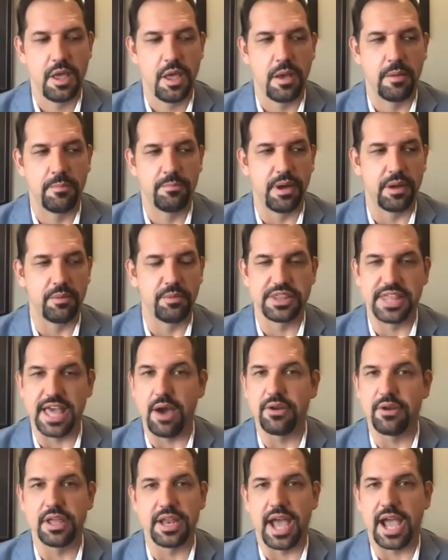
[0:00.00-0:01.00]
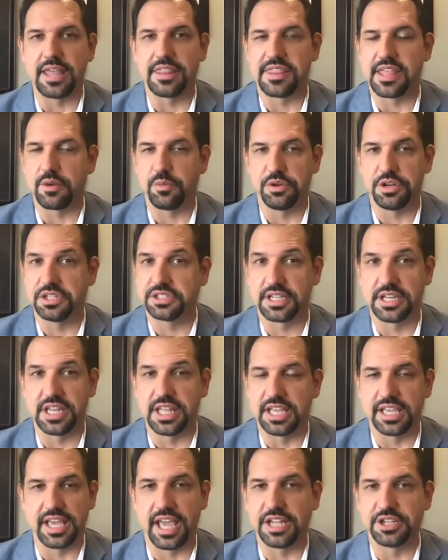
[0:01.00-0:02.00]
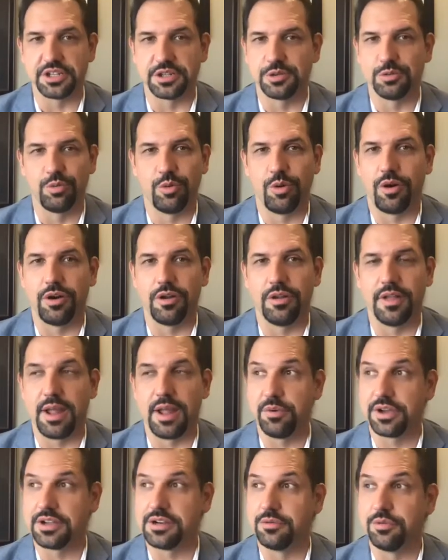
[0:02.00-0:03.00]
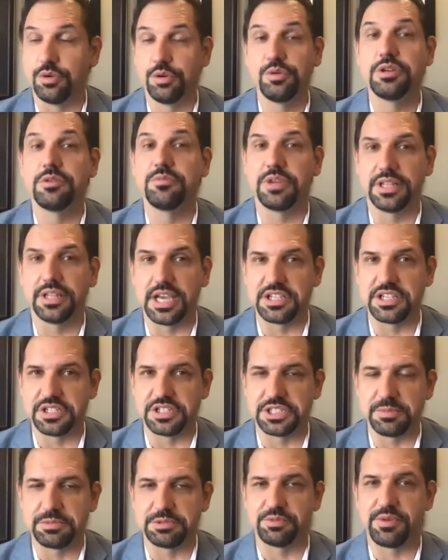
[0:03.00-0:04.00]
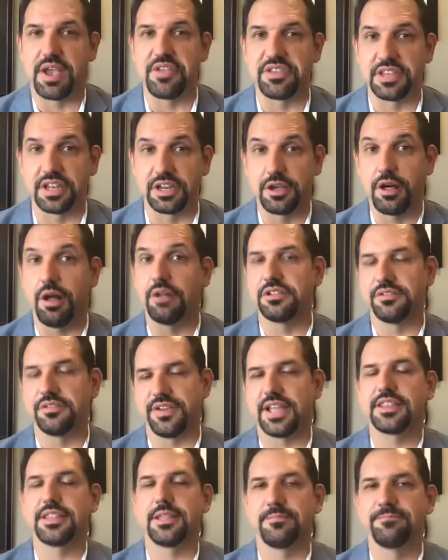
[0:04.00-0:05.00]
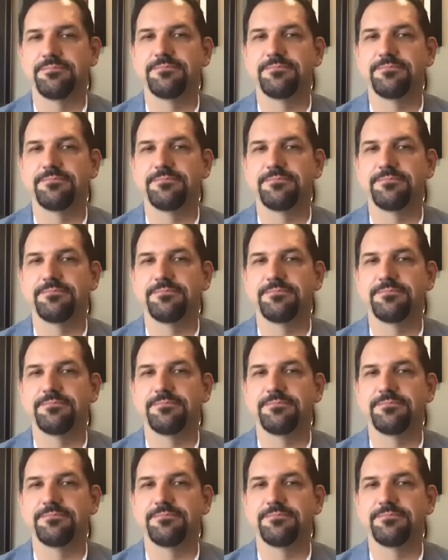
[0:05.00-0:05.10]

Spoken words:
But without it, I think we're just going to engage in quarrel, and we're going to ruin relationships rather than cultivate them.